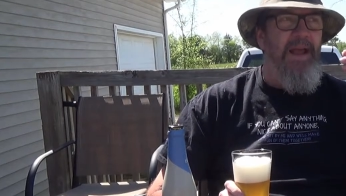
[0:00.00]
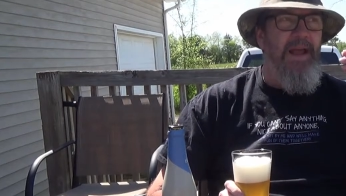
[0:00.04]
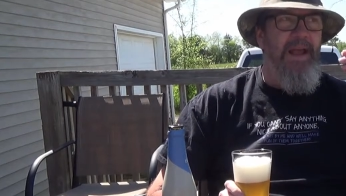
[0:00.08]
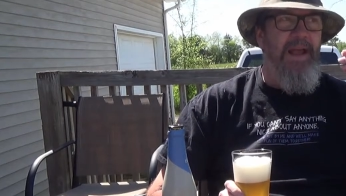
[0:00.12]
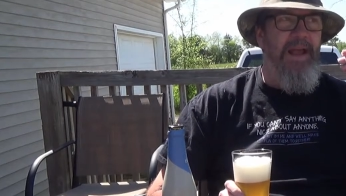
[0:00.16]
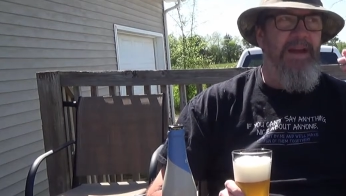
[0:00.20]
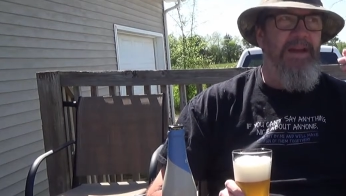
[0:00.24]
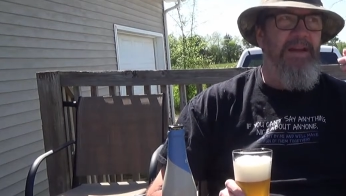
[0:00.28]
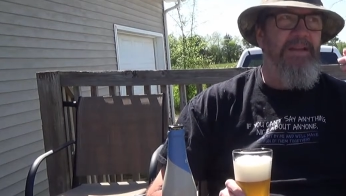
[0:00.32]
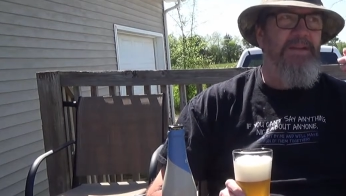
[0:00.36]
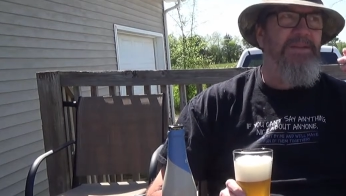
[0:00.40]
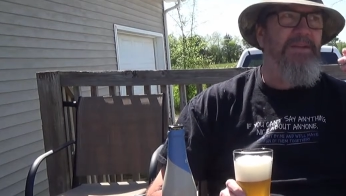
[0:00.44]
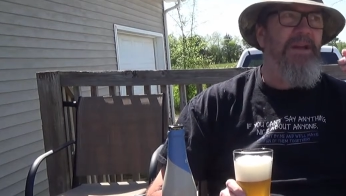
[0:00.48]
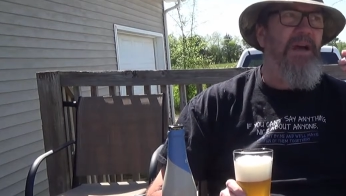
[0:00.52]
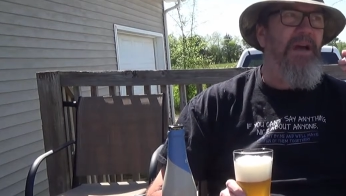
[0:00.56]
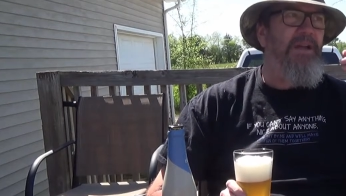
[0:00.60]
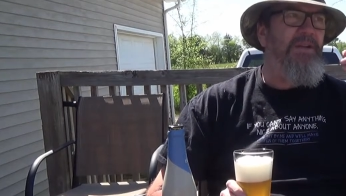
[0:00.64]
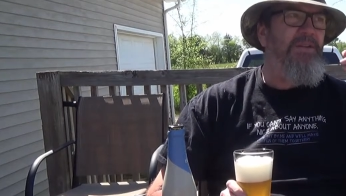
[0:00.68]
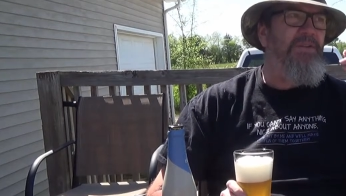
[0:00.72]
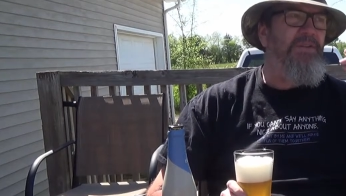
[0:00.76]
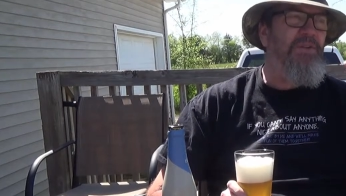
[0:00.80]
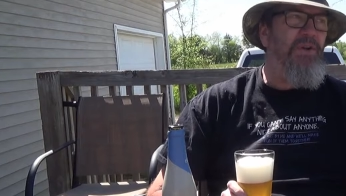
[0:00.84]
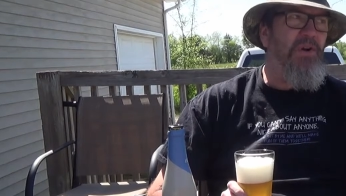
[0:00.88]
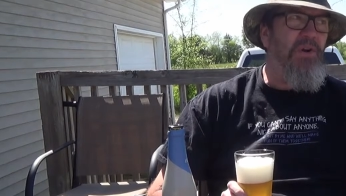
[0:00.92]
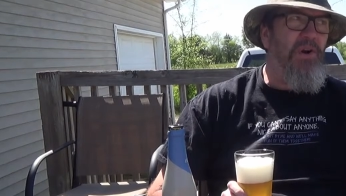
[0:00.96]
and it's
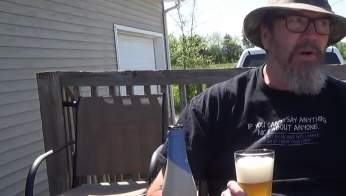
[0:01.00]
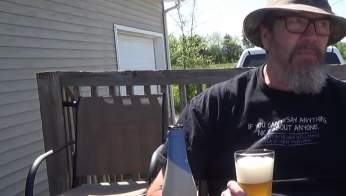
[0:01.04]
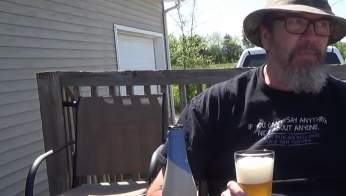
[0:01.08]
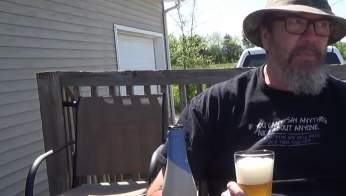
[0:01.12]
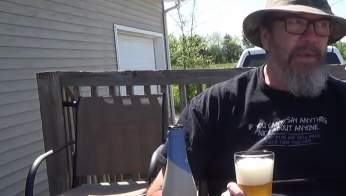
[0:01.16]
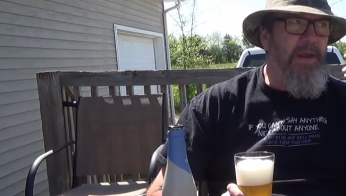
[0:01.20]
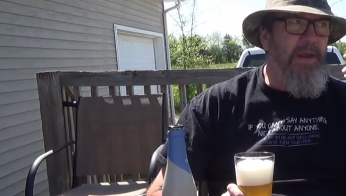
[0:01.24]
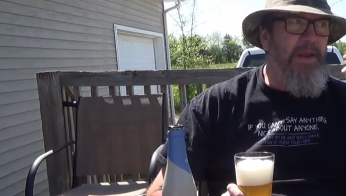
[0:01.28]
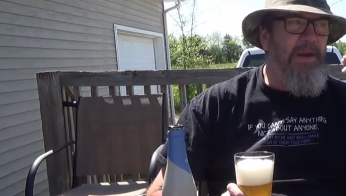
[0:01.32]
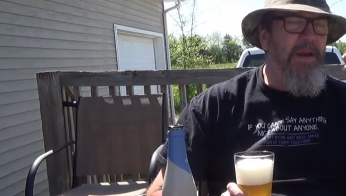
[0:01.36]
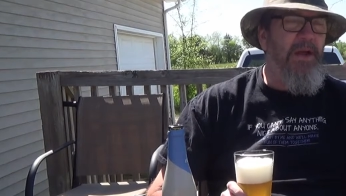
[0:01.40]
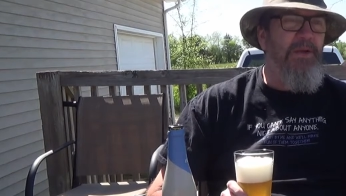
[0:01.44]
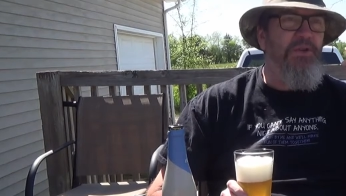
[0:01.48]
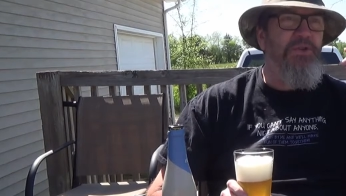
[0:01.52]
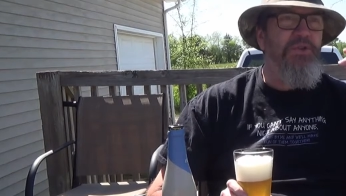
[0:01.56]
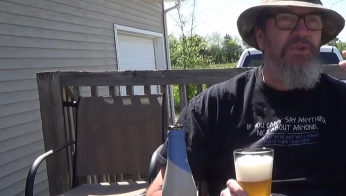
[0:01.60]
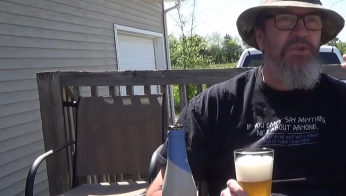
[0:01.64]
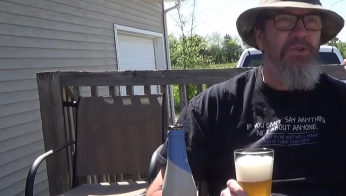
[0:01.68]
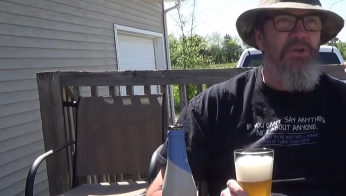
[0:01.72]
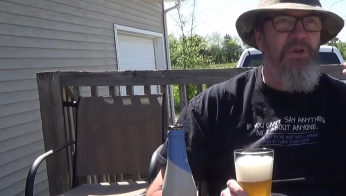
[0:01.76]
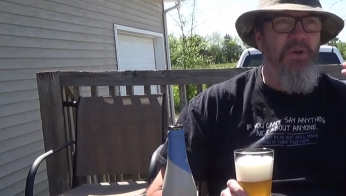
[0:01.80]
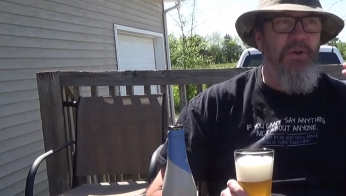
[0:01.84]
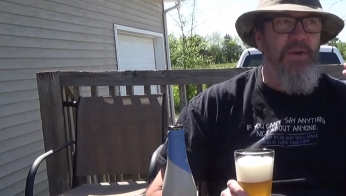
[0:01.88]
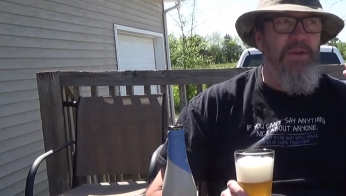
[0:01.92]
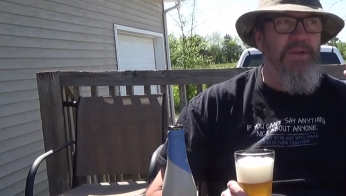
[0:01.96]
not syrupy, not
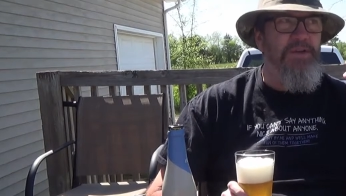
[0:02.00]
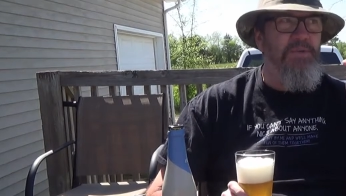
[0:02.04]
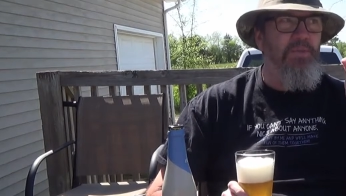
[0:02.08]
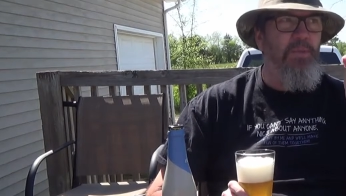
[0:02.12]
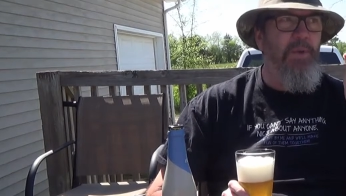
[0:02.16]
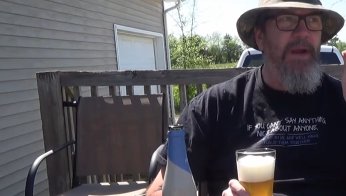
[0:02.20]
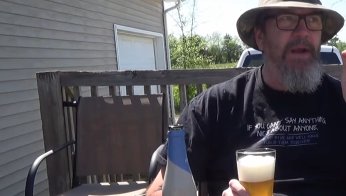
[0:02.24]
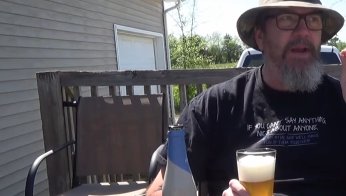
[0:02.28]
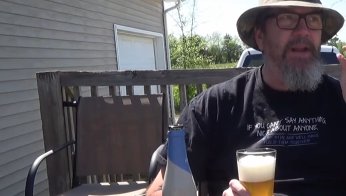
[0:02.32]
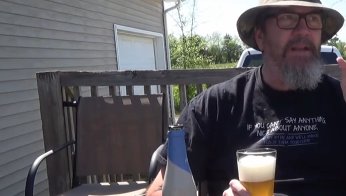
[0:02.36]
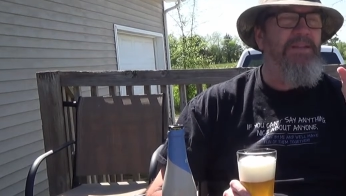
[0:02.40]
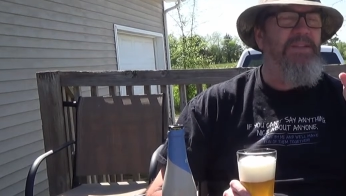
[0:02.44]
sugary sweet.